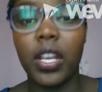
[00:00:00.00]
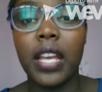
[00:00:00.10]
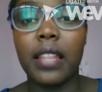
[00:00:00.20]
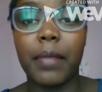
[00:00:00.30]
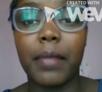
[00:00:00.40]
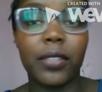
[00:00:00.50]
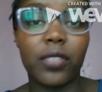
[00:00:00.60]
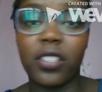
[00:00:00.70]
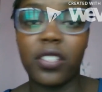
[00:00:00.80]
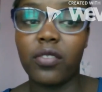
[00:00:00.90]
The
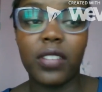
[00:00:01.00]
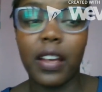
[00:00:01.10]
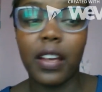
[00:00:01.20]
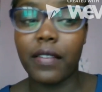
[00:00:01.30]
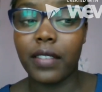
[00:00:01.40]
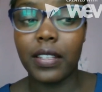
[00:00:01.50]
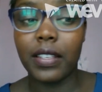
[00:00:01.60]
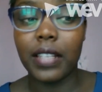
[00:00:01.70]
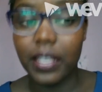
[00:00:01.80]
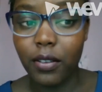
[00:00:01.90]
person did not have
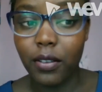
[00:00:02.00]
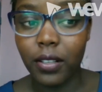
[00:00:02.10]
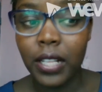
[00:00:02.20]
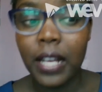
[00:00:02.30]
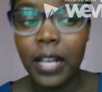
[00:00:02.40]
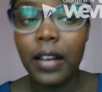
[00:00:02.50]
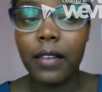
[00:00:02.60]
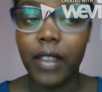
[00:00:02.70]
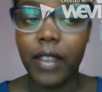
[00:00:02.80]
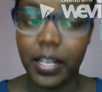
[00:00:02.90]
any legal
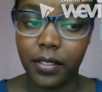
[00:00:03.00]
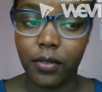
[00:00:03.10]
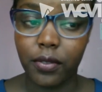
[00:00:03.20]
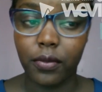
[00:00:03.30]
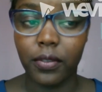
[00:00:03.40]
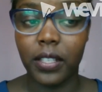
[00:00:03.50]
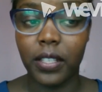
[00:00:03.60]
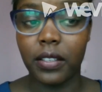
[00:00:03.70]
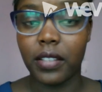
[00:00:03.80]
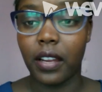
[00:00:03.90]
right to
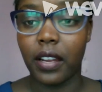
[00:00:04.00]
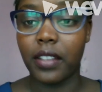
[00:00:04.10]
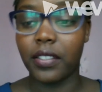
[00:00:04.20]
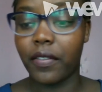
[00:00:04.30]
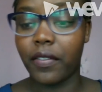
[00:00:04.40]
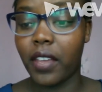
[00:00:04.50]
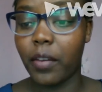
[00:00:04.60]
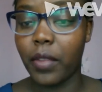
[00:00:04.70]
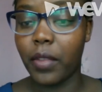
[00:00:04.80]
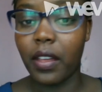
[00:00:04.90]

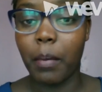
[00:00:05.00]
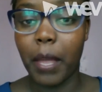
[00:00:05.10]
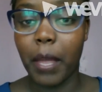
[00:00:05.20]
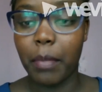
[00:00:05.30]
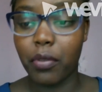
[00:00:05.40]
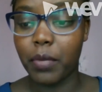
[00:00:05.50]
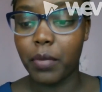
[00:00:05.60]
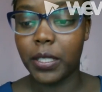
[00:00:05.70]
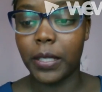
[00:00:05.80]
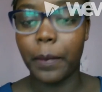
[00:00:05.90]
interfere with my
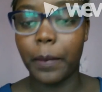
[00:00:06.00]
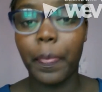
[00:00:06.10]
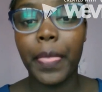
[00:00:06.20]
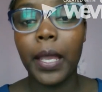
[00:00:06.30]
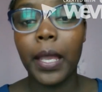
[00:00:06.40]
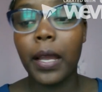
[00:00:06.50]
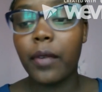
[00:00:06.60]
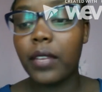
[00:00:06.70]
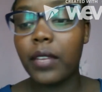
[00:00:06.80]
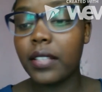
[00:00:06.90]
property.
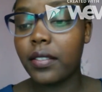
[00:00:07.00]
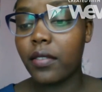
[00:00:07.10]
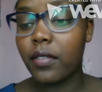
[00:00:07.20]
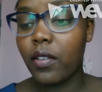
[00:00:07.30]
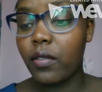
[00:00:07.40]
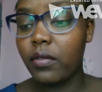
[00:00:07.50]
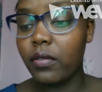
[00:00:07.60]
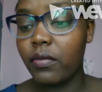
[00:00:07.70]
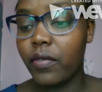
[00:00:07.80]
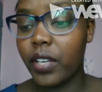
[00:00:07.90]
Let's
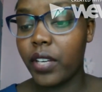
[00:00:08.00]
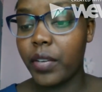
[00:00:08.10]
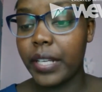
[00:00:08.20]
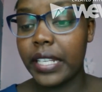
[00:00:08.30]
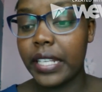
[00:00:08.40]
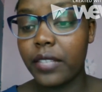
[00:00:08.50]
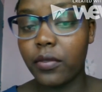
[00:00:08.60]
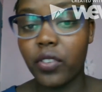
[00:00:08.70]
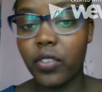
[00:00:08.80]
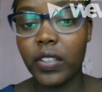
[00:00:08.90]
go very quickly
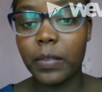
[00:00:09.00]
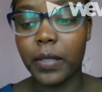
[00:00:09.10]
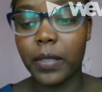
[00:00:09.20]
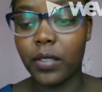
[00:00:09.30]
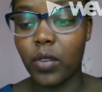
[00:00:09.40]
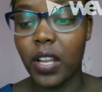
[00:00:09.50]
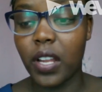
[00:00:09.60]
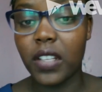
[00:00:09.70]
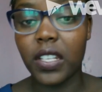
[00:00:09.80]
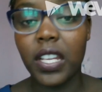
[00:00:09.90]
to trespass to land.